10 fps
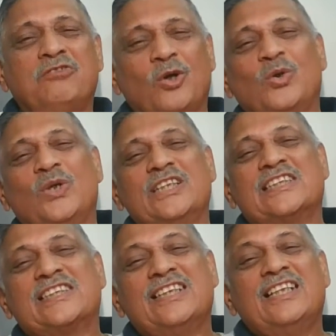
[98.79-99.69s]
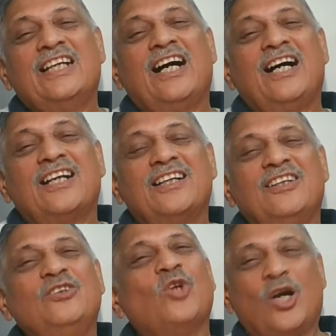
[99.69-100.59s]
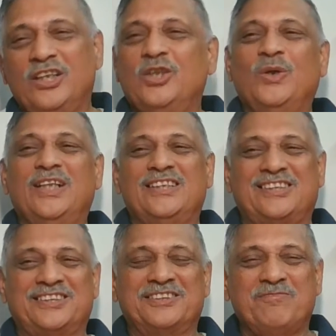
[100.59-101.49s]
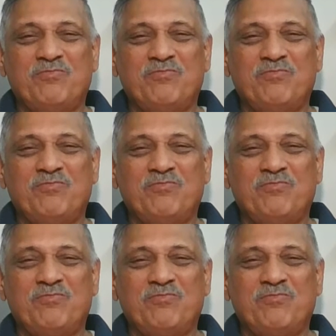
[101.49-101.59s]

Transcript: followers are non dualists.